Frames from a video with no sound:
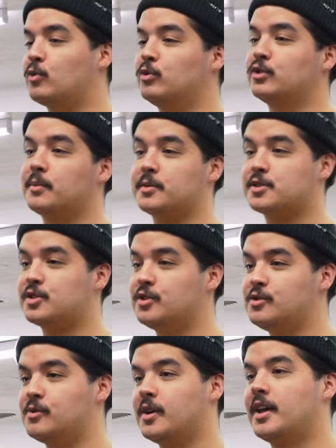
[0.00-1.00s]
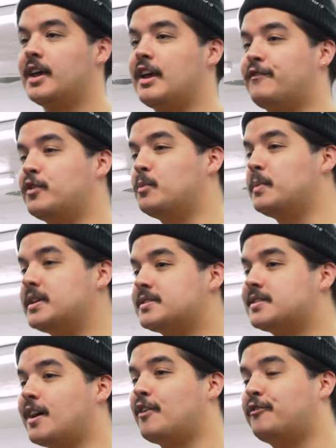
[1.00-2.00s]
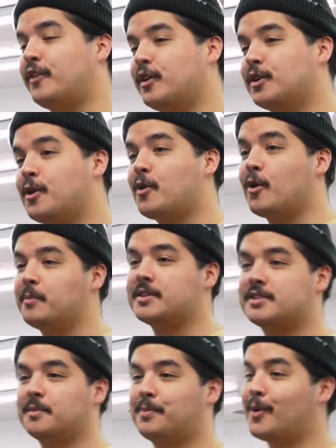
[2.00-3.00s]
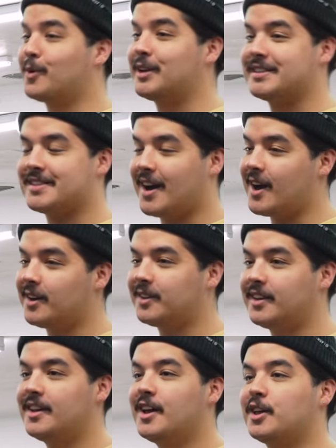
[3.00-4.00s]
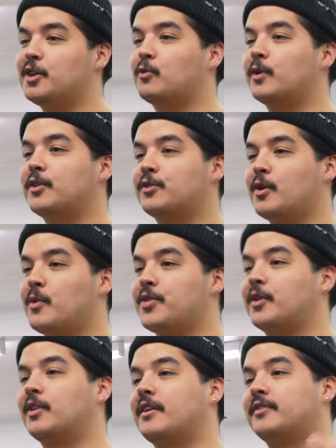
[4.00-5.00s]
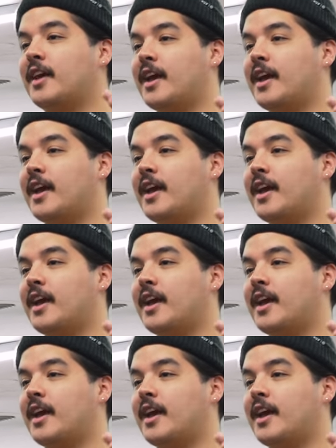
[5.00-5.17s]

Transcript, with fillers: Rule number two, if you miss a photo or miss the board entirely, you rethrow with your left